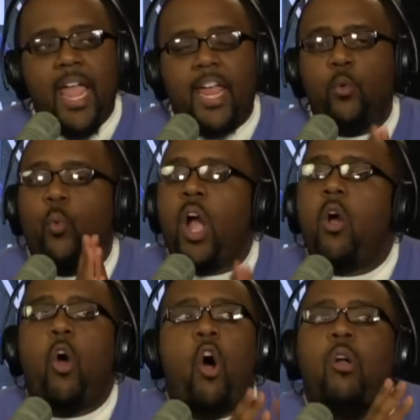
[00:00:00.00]
And
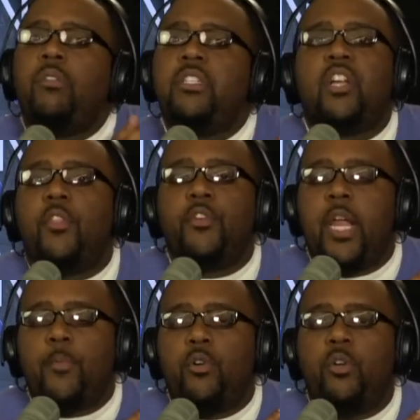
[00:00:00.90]
while all these other
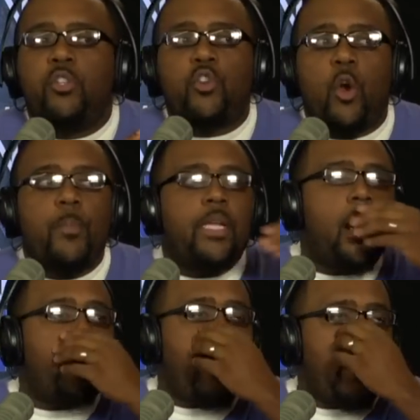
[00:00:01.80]
neighborhoods are
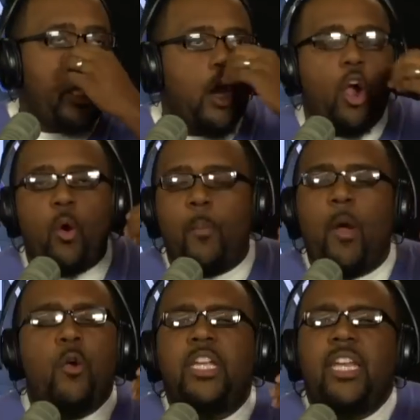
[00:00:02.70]
becoming are
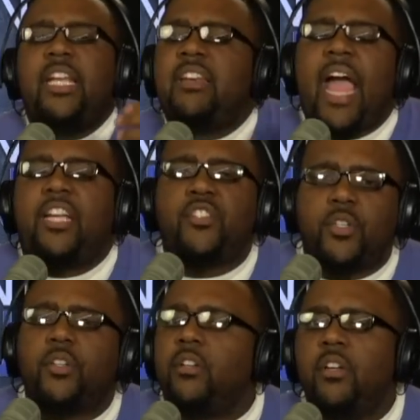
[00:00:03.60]
are getting
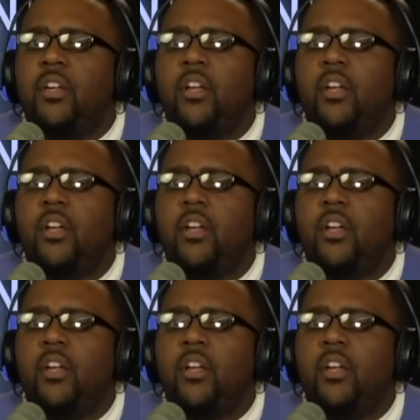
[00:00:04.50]
nicer,